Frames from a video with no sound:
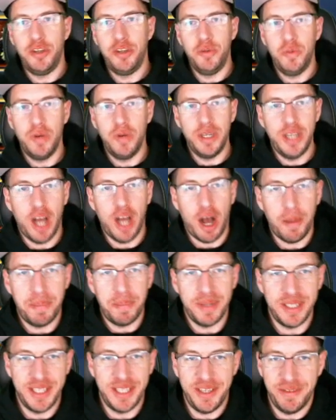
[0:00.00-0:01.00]
you would
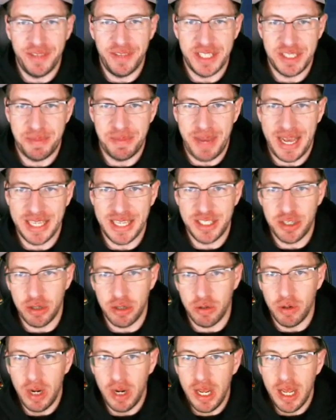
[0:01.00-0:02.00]
not believe this, man.
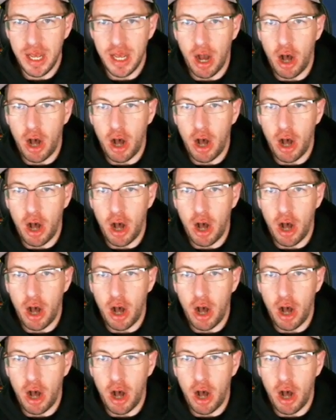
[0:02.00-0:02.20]
So,